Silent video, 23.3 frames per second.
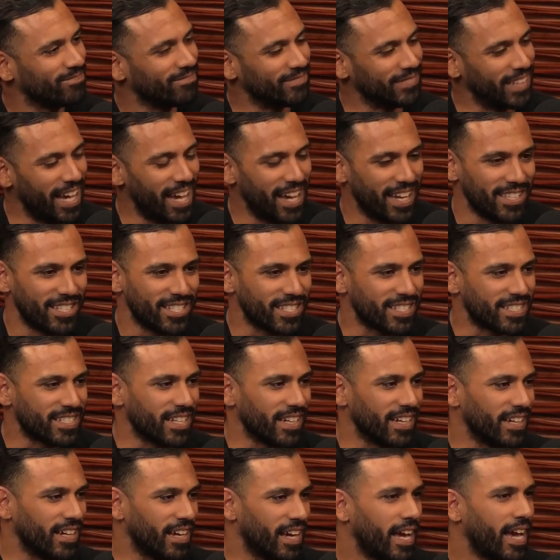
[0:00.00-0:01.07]
Yeah, just
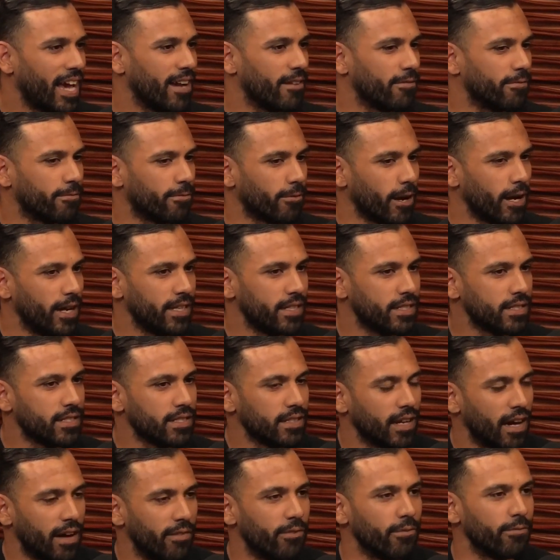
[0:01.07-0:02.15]
I had a friend
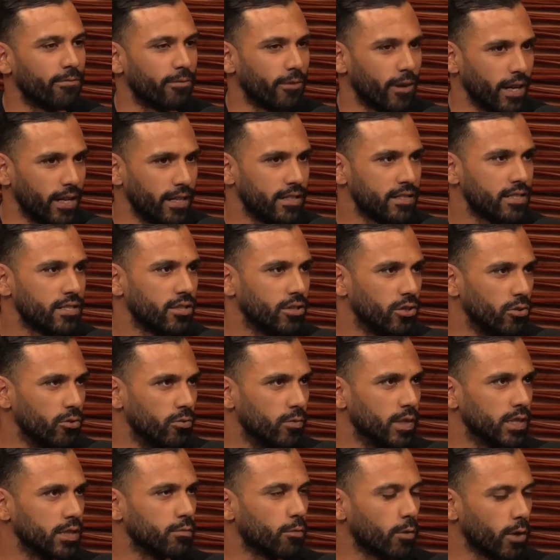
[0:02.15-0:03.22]
of a friend who
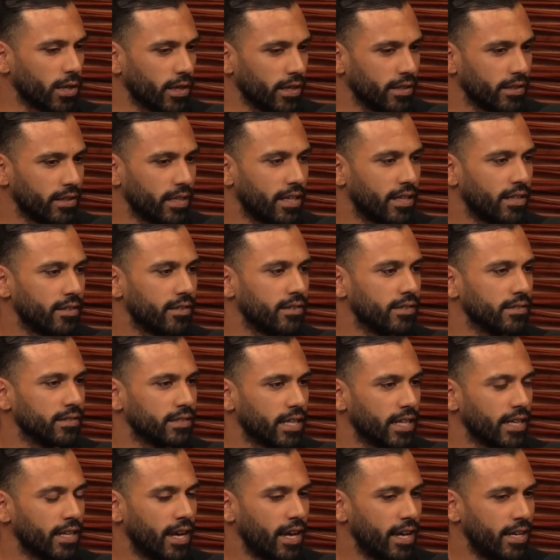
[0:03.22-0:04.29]
was working there and
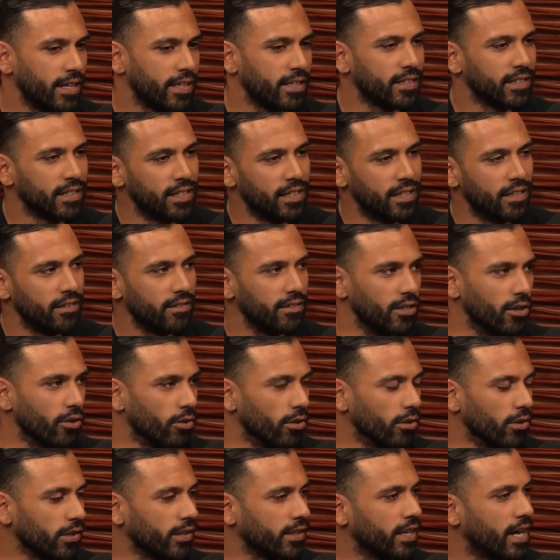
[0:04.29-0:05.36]
said, hey, they're
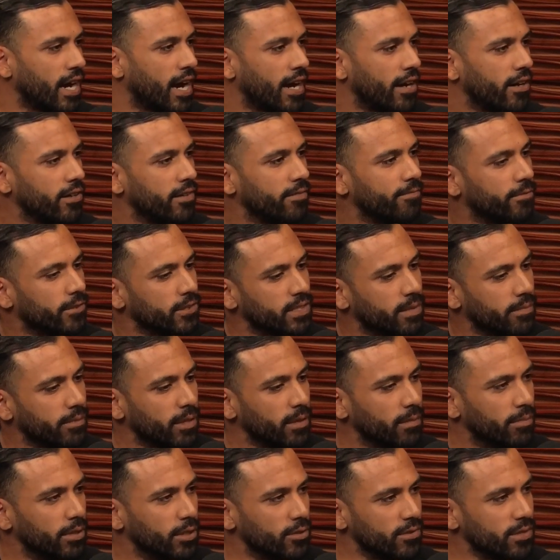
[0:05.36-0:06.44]
looking to hire for somebody to
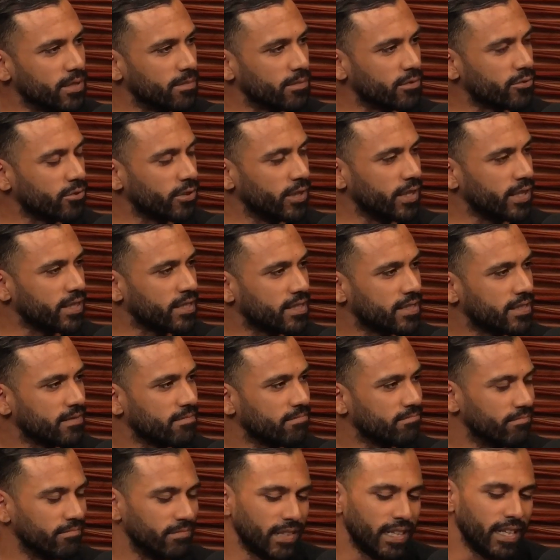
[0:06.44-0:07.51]
build some screens.
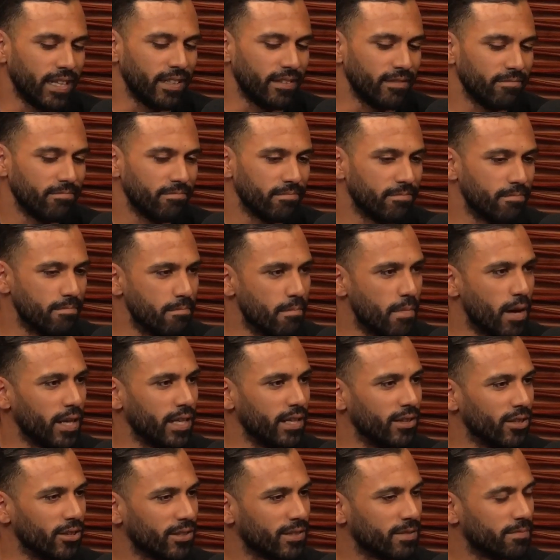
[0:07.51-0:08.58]
And money
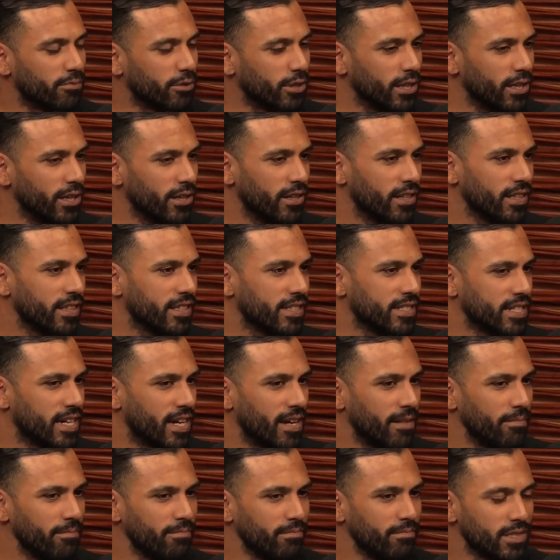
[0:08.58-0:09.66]
looked pretty good at the
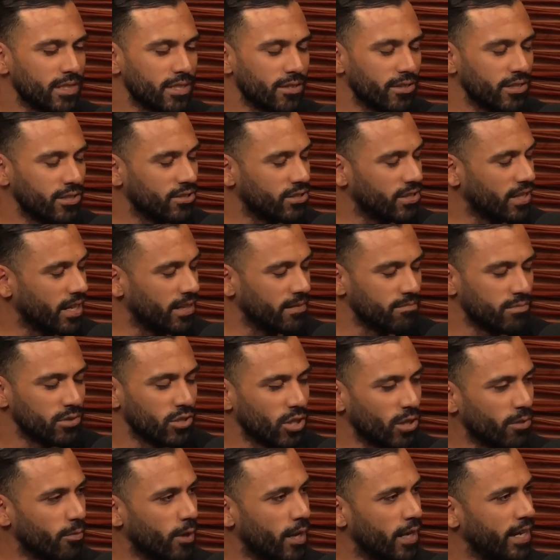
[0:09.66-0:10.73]
time. So I said,
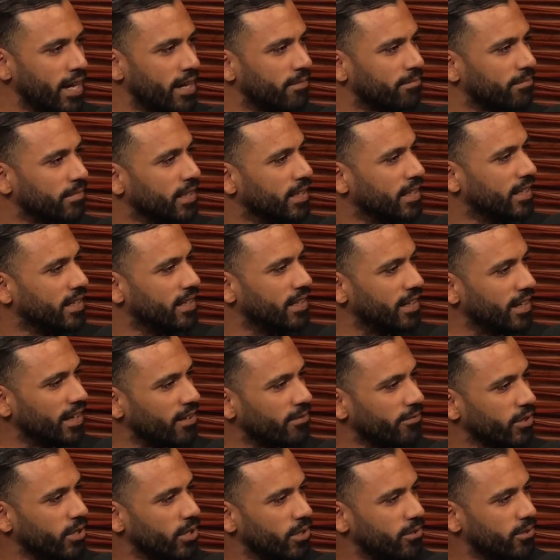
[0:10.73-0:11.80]
sure, why not?
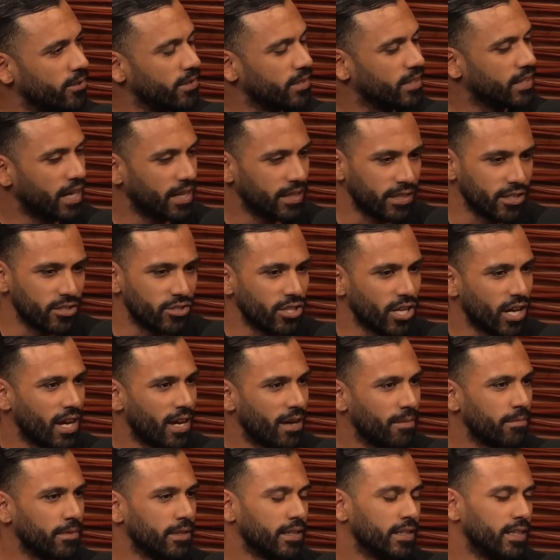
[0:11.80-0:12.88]
Interviewed, got the
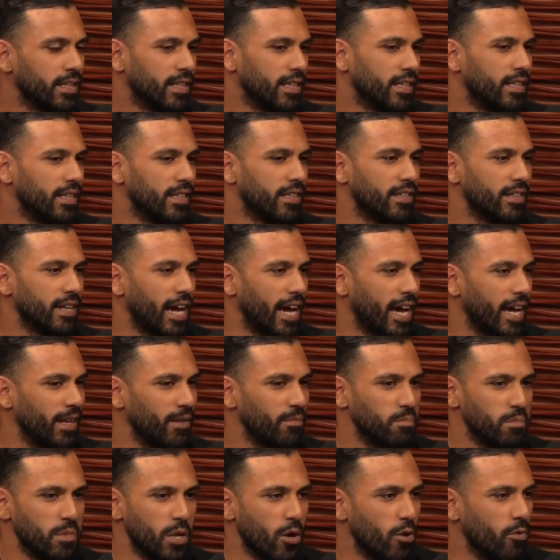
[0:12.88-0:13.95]
job, had
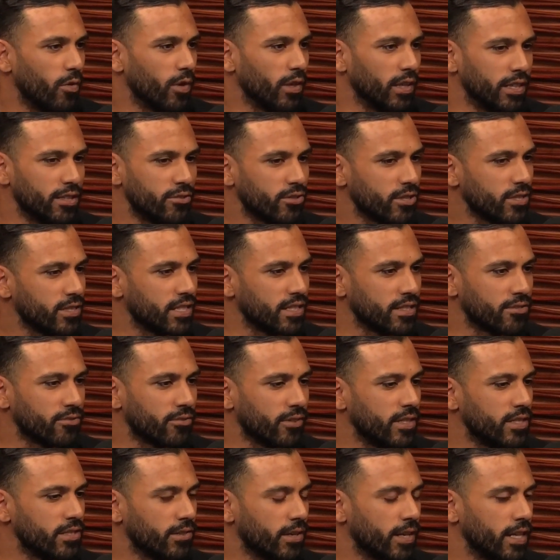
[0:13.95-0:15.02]
no real interest in
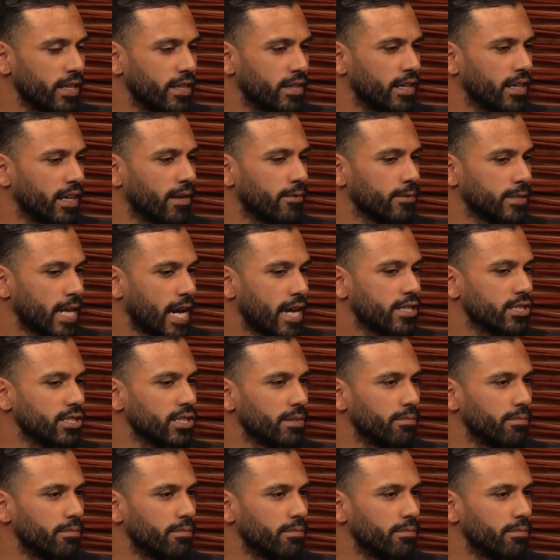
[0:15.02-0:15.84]
screens or anything. I was actually